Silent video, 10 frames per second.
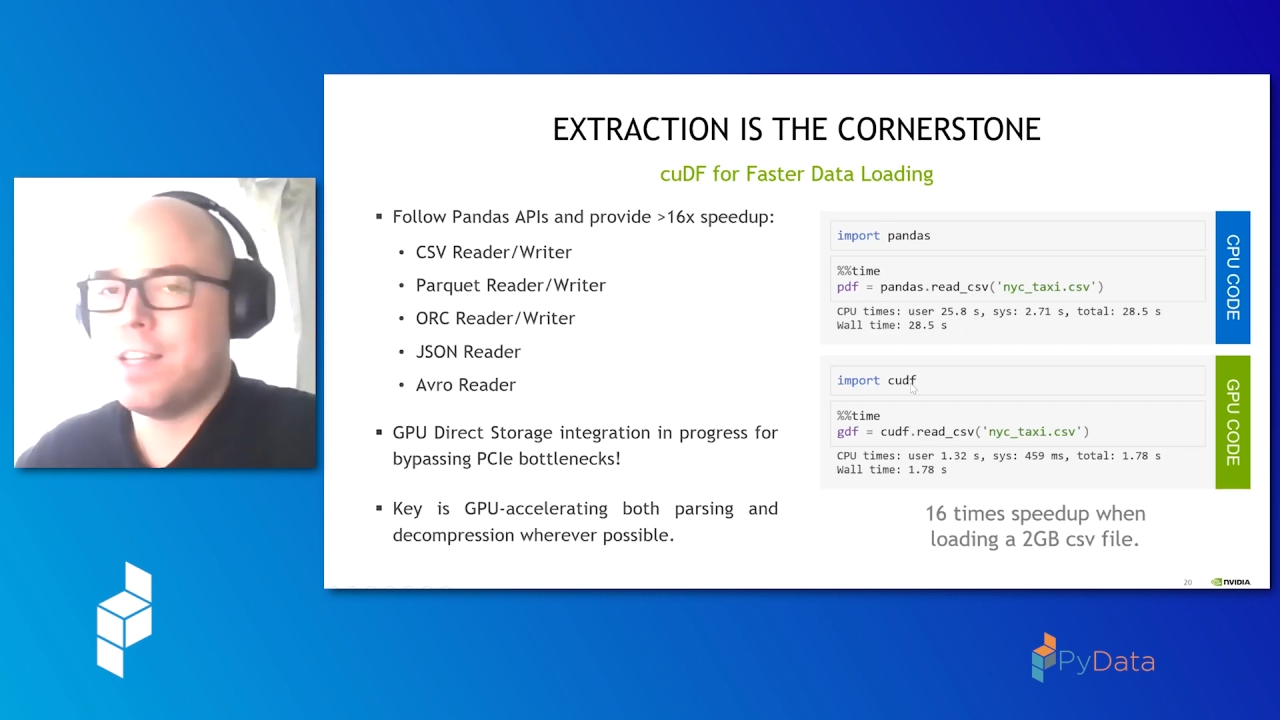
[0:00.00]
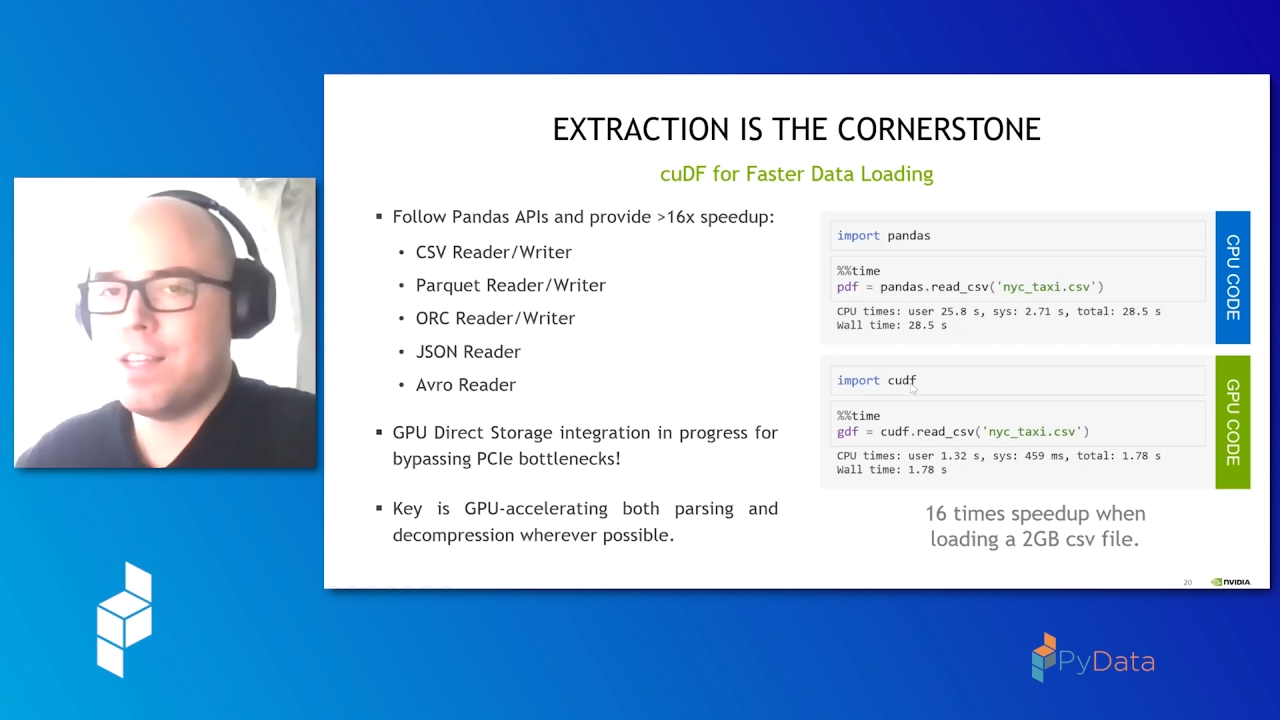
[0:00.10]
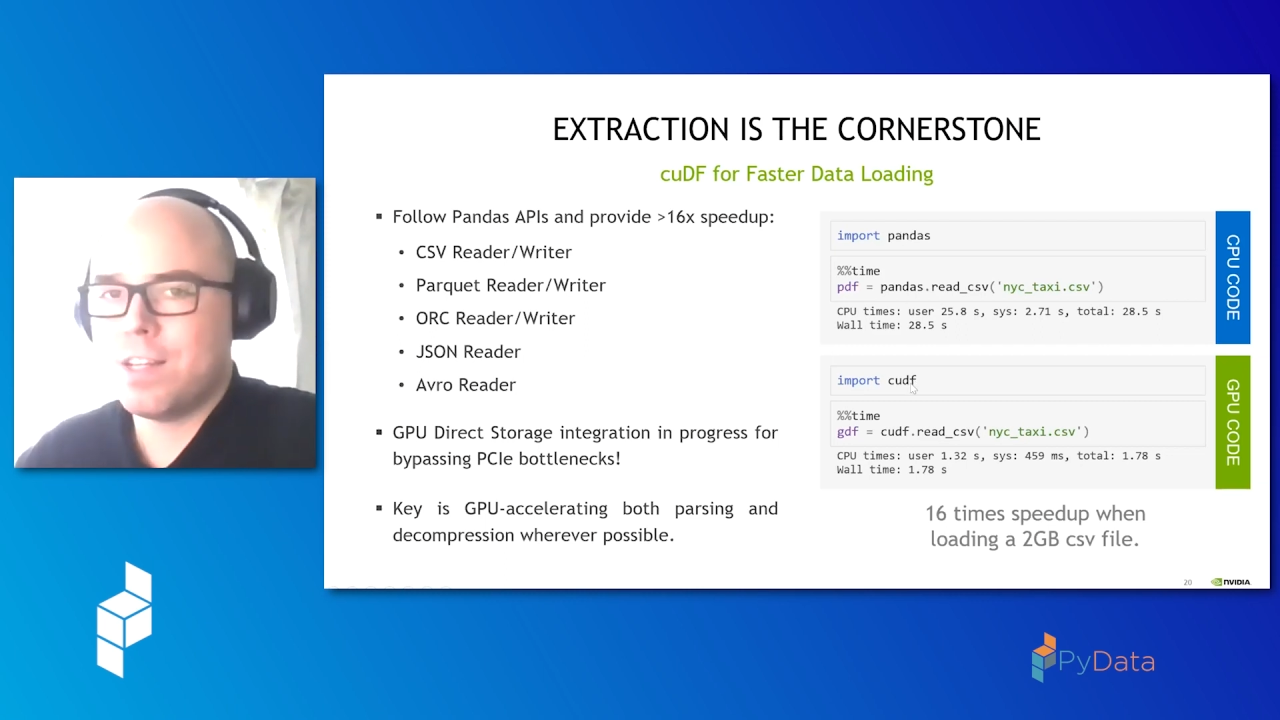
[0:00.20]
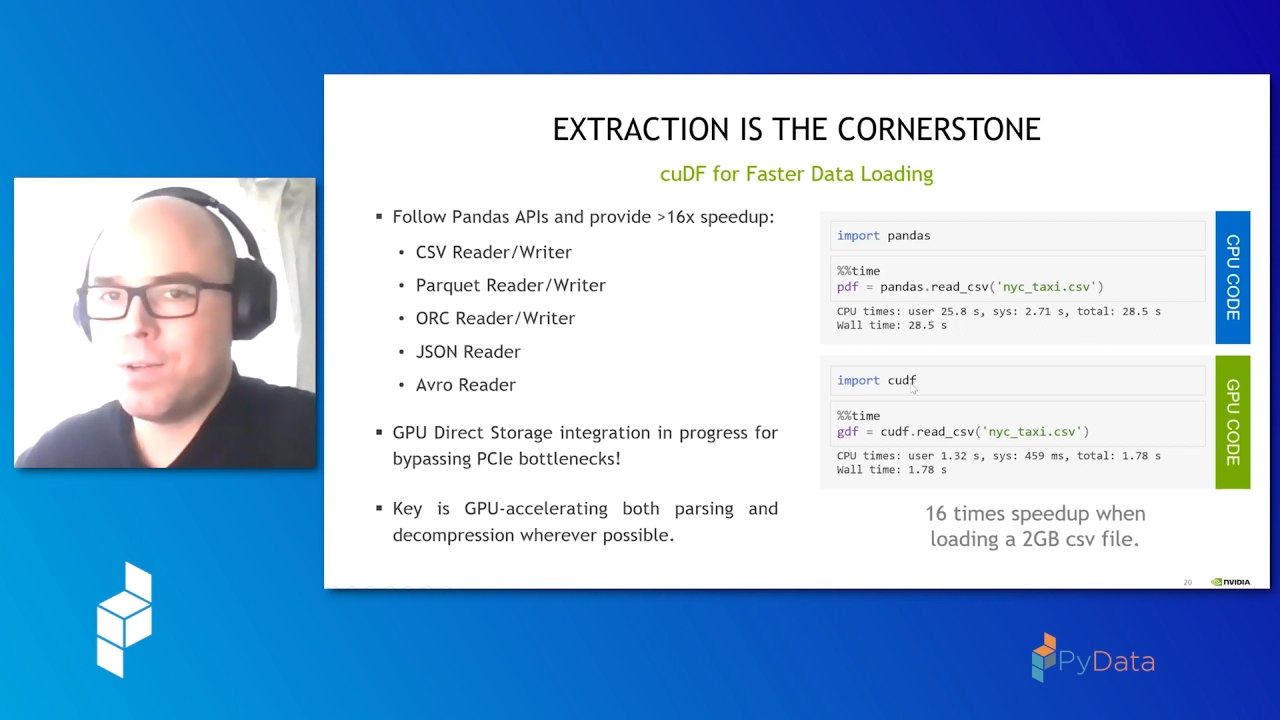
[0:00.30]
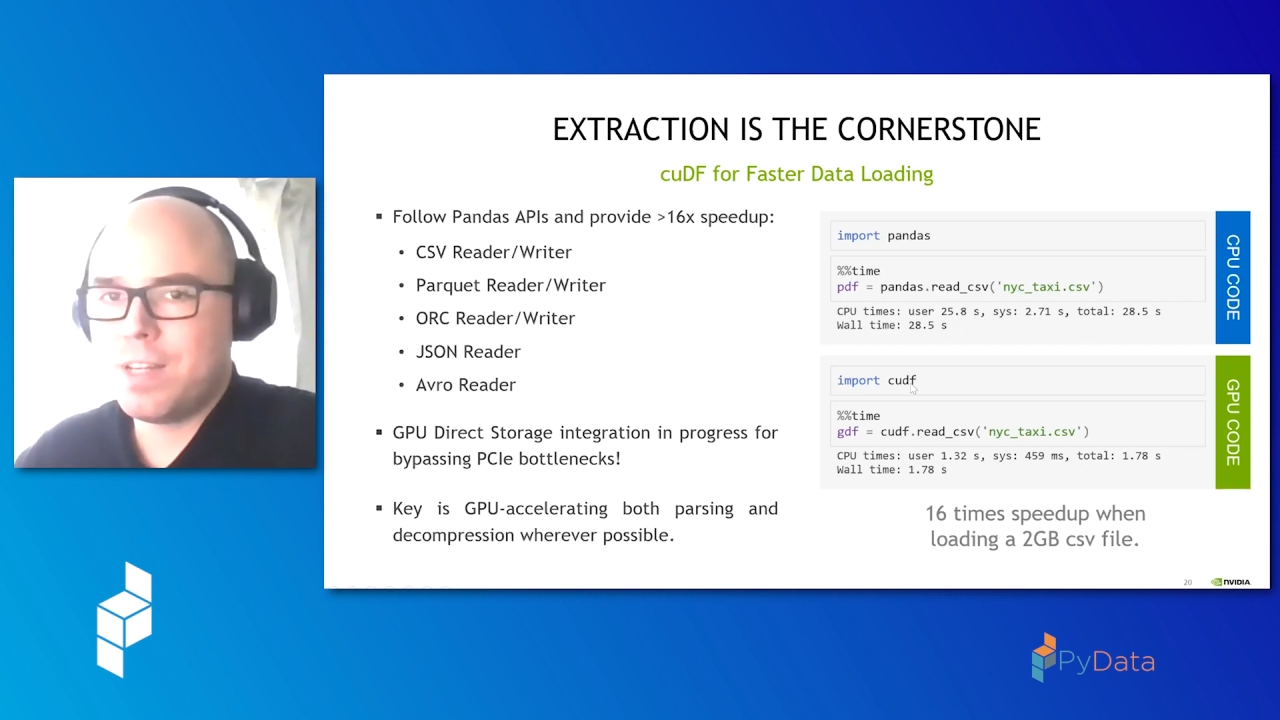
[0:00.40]

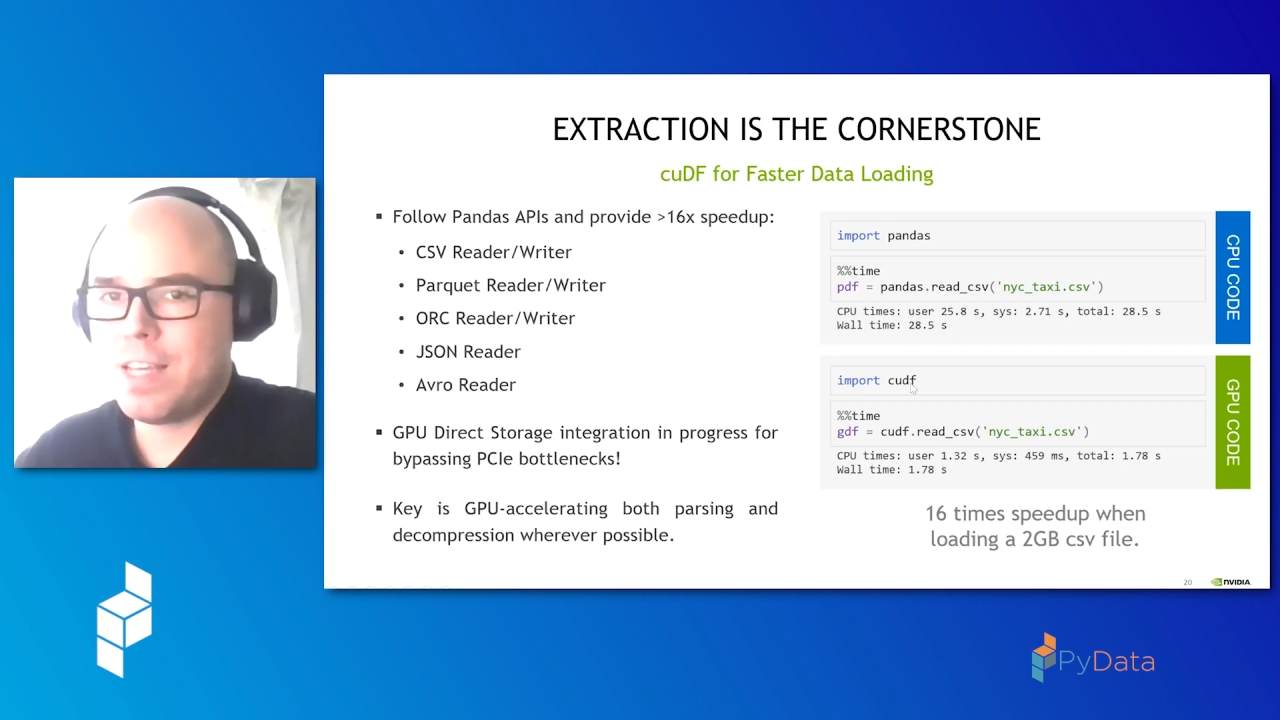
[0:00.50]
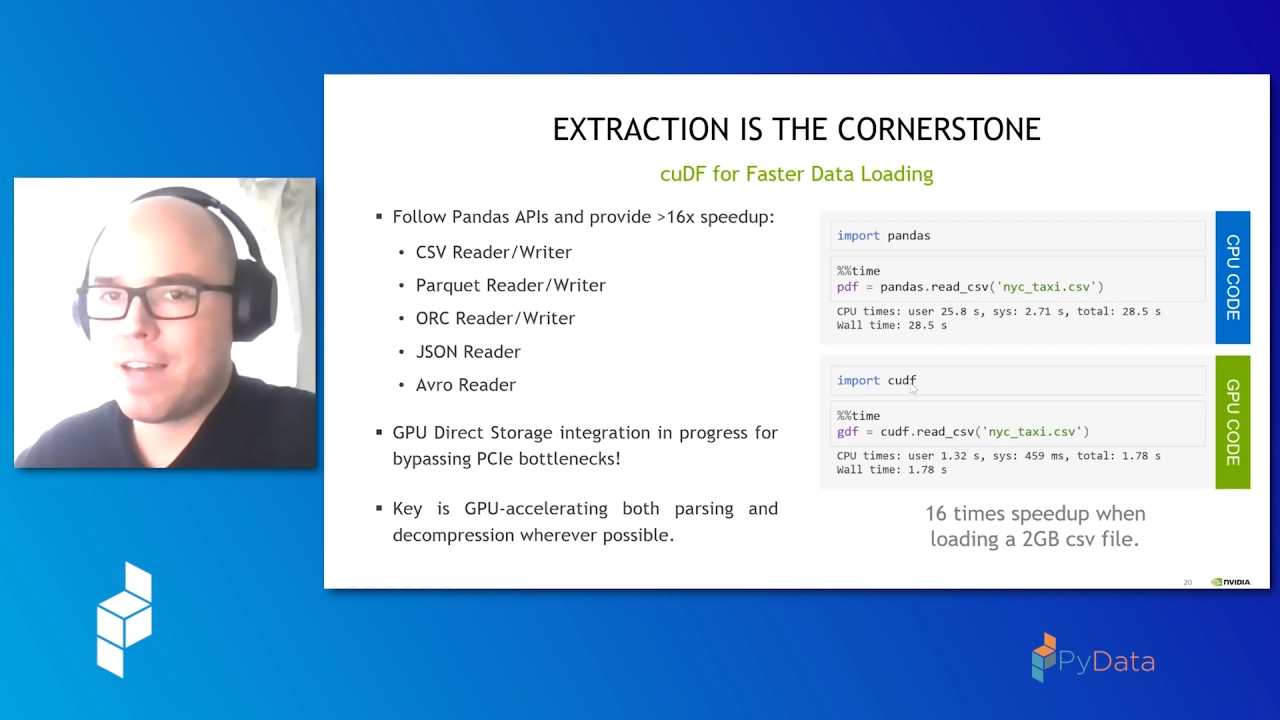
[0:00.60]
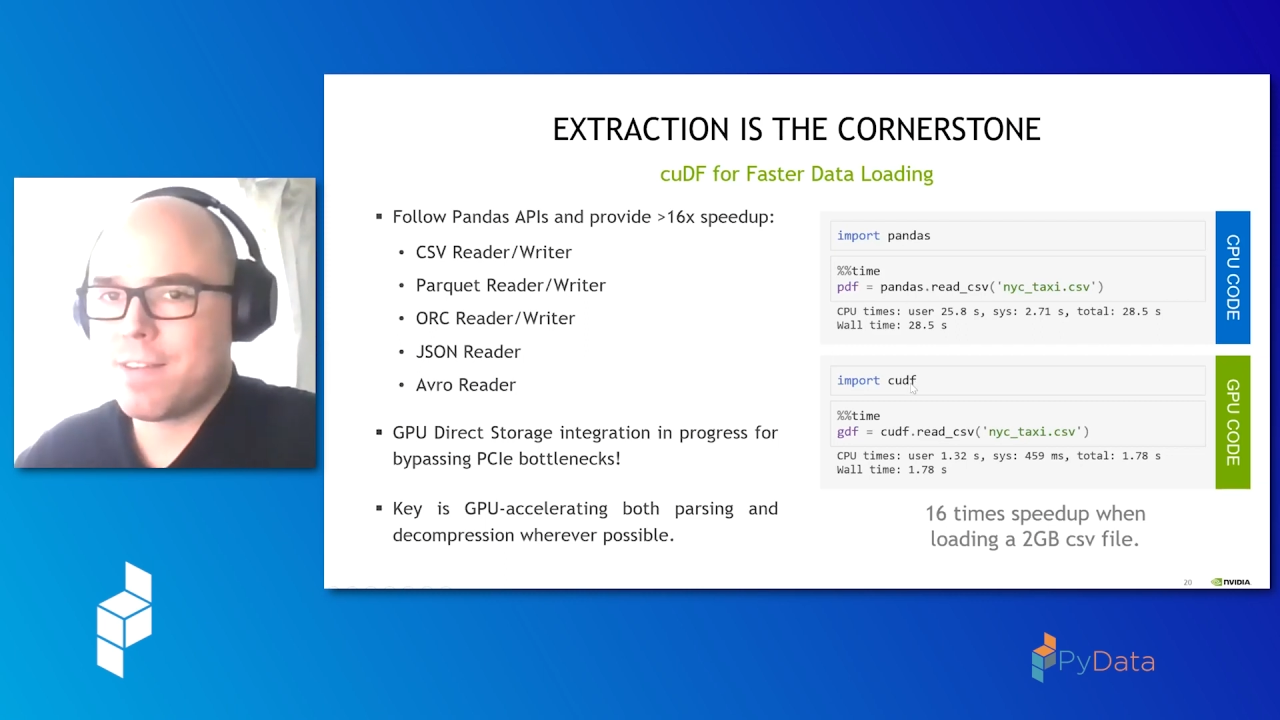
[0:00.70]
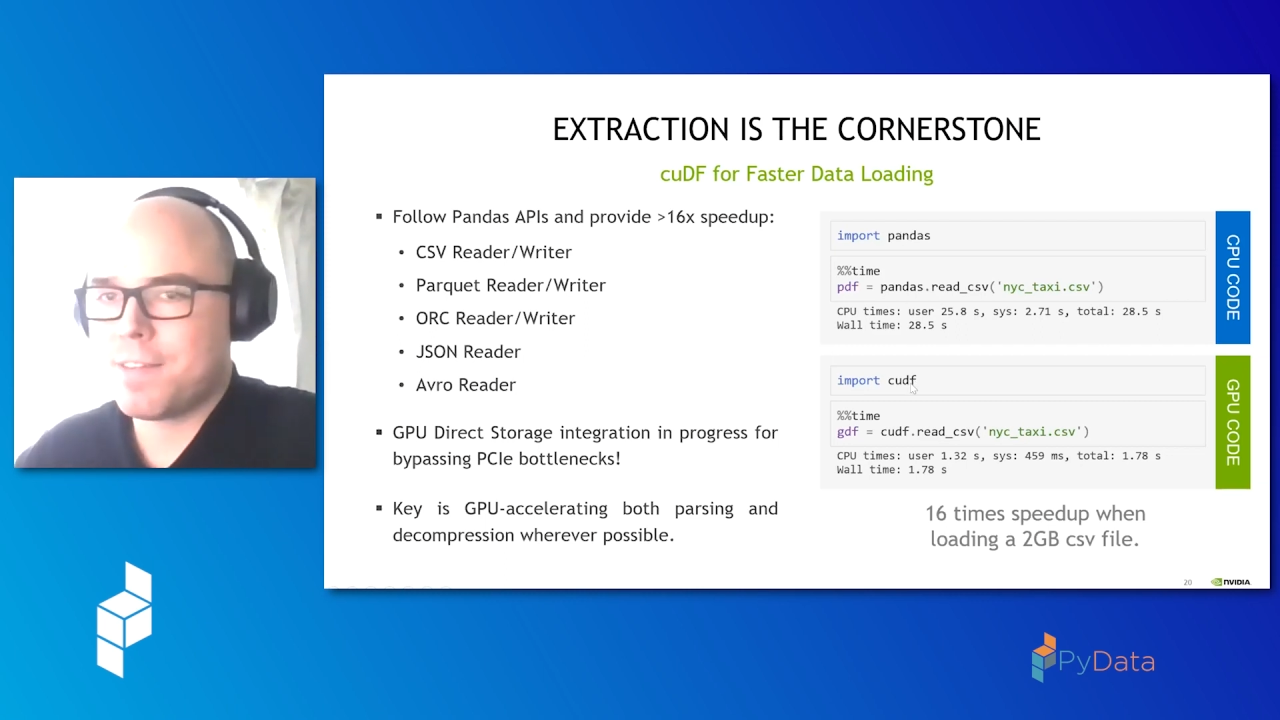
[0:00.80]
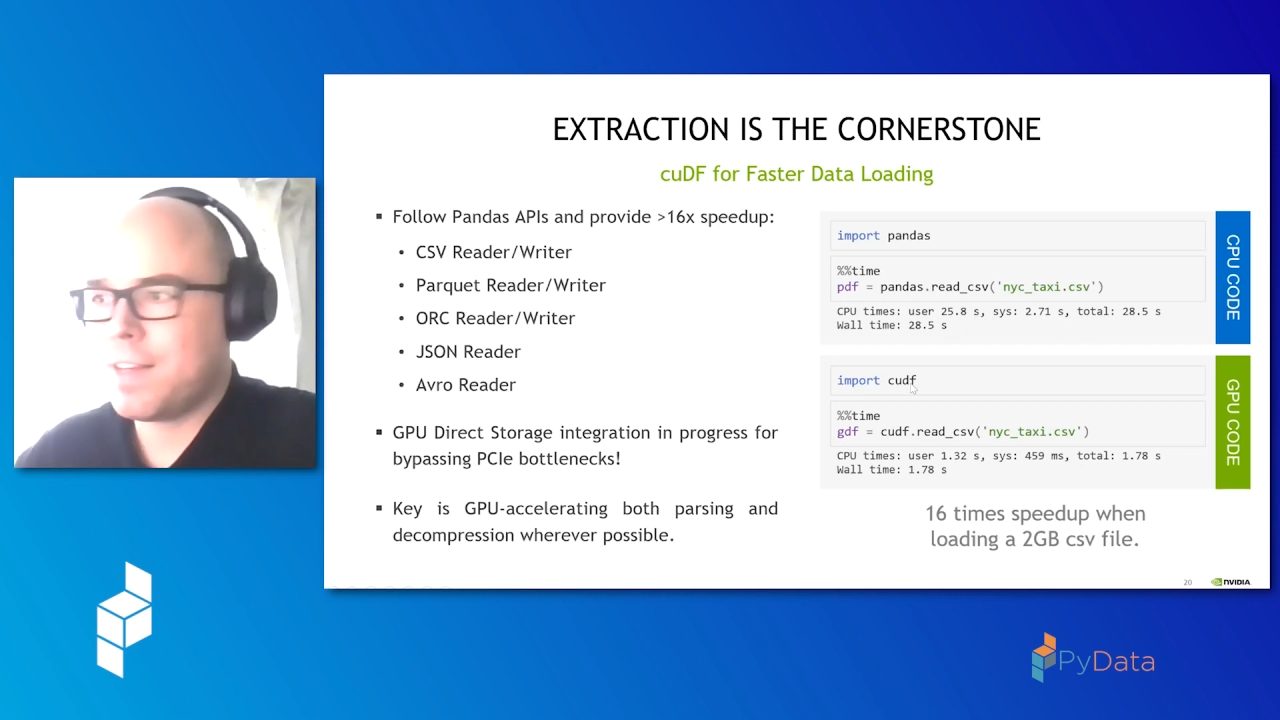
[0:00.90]
in QDF.